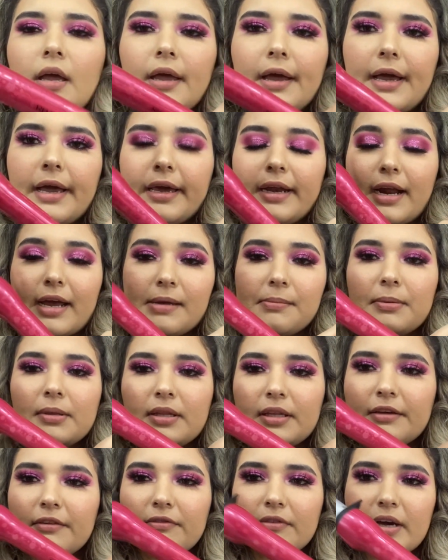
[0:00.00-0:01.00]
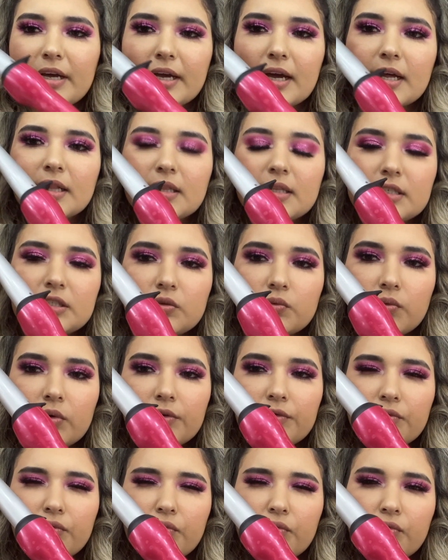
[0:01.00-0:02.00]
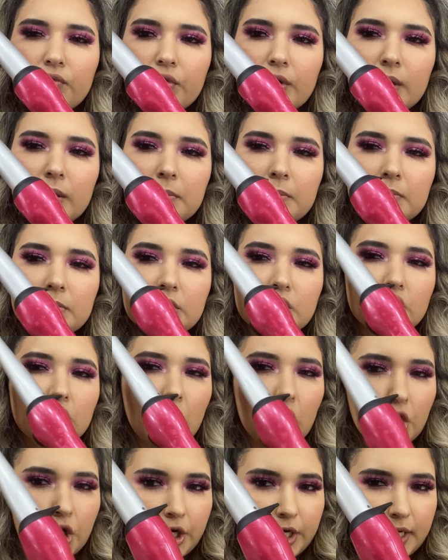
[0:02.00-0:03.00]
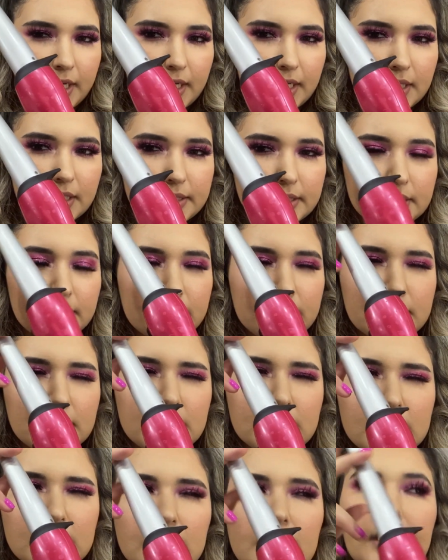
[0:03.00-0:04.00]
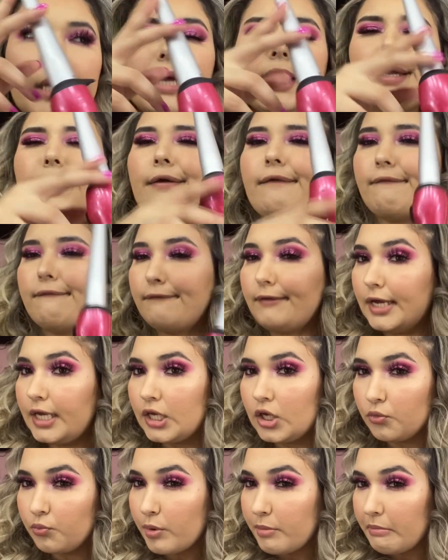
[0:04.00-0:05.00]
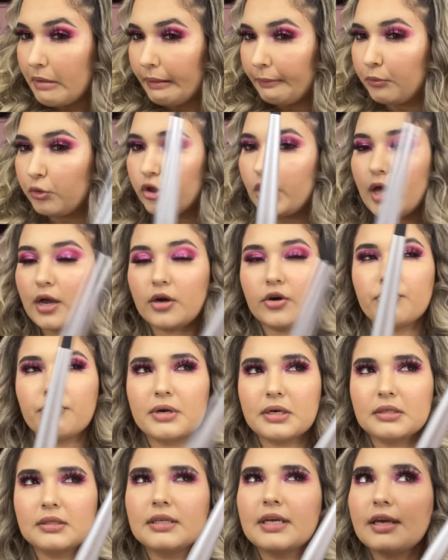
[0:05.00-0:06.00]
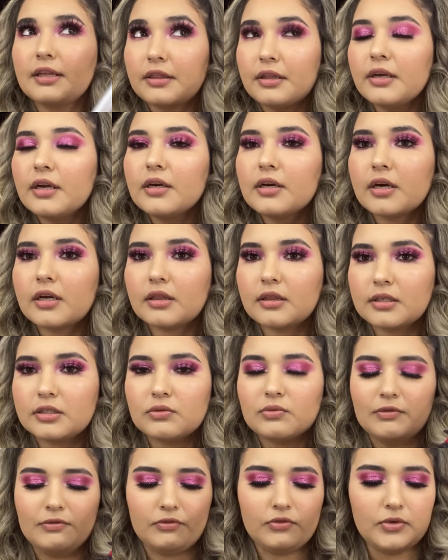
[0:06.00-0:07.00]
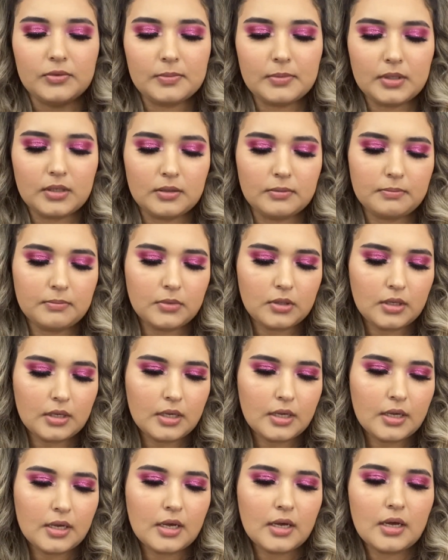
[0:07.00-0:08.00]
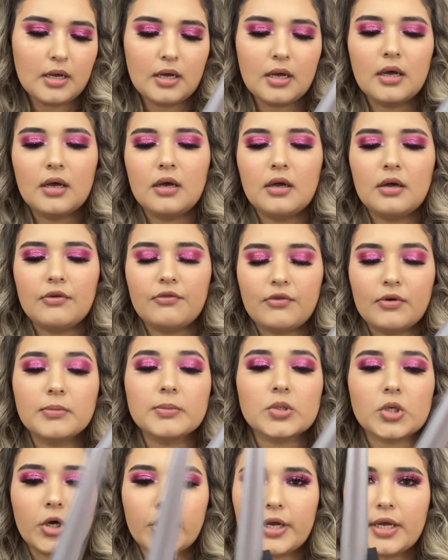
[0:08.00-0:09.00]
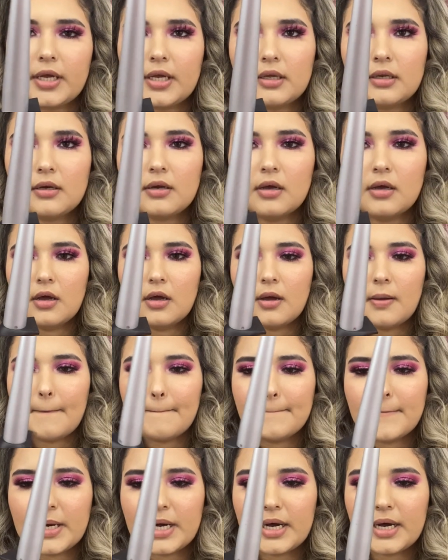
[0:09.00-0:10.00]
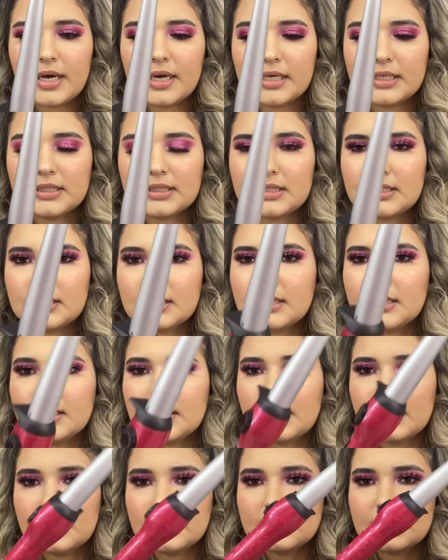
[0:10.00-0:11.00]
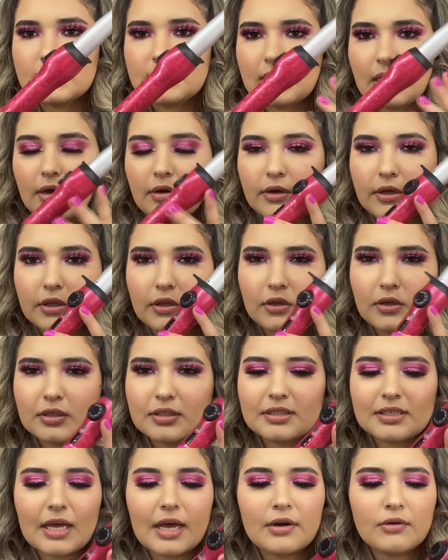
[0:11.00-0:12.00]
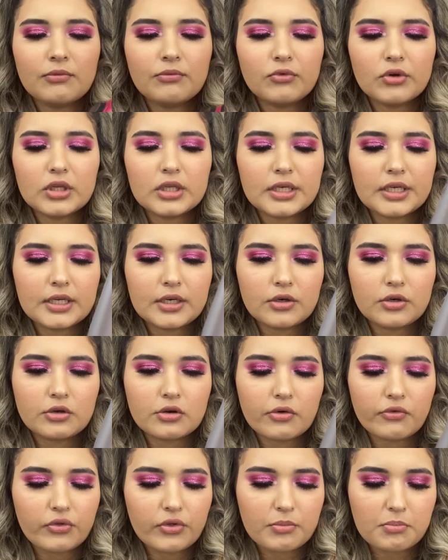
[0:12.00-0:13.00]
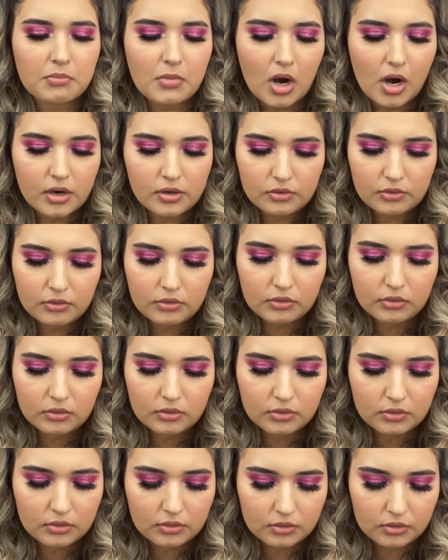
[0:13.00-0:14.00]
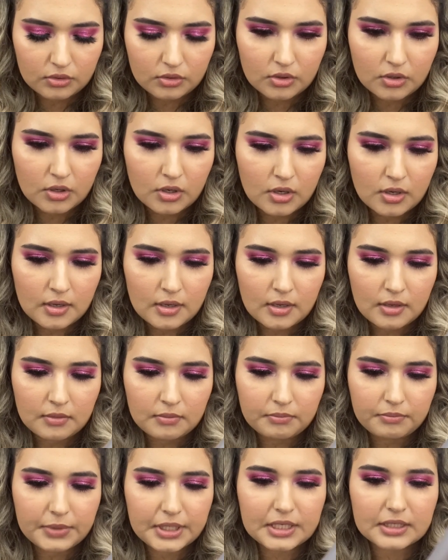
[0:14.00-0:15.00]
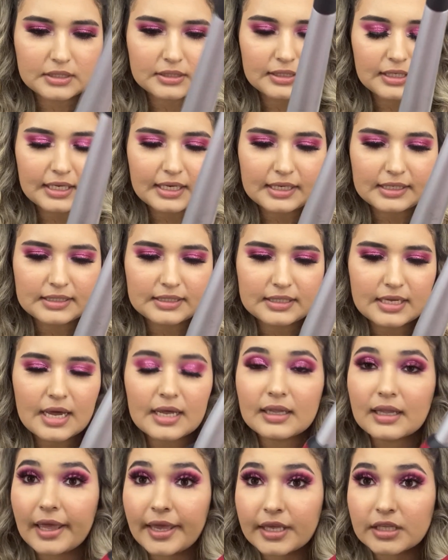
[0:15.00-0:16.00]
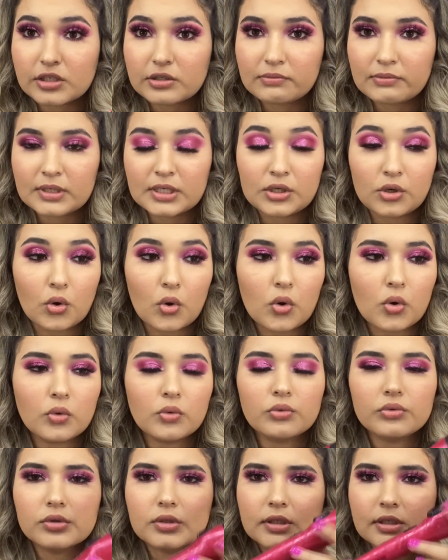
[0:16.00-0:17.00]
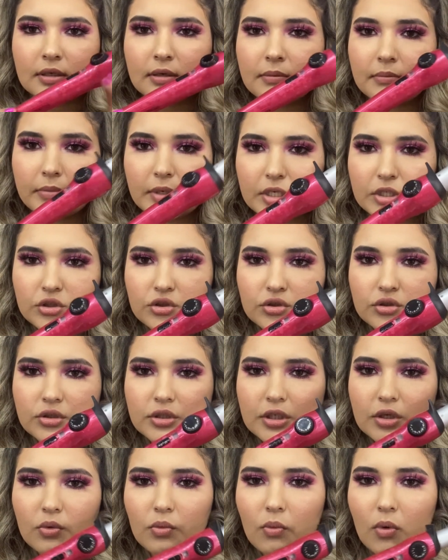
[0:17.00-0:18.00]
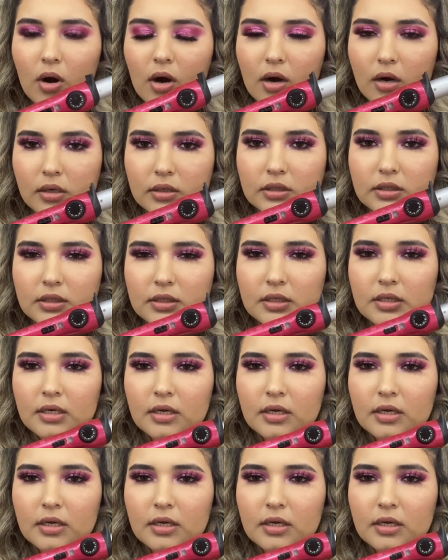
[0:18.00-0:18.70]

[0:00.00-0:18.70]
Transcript: and I believe I got this one from Target, if I can remember that correctly. I think I got this one from Target, but this is how it looks. I don't really know the model because, like I said, it's really old, but it's just a wand.